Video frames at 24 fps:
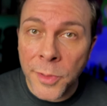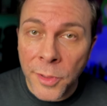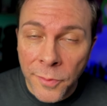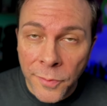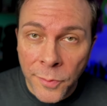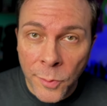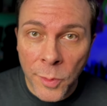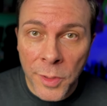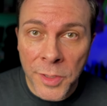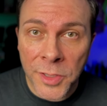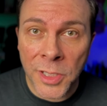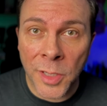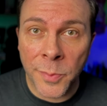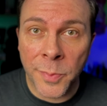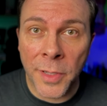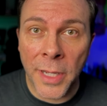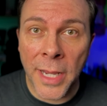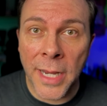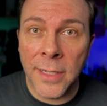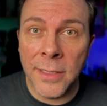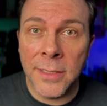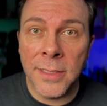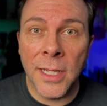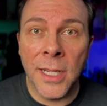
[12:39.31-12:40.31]
your voice up
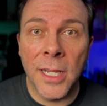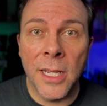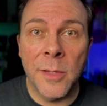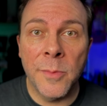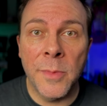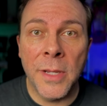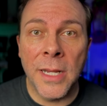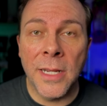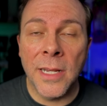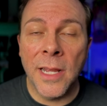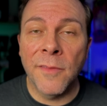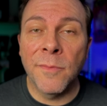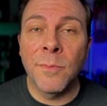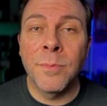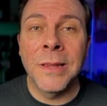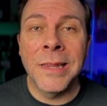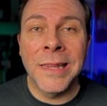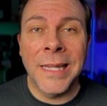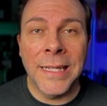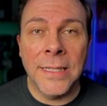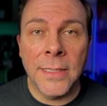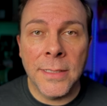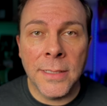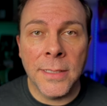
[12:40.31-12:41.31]
ahead of time and have
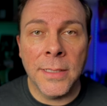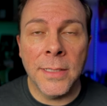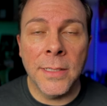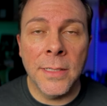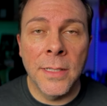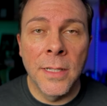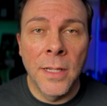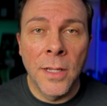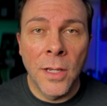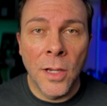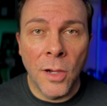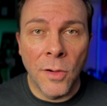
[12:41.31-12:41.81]
plenty